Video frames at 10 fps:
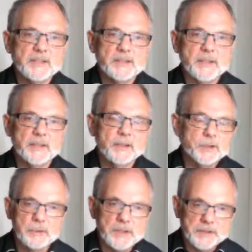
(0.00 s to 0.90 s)
in the
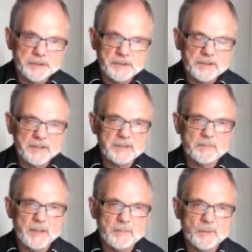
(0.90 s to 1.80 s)
judicial system
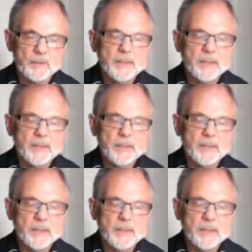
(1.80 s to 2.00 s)
anymore.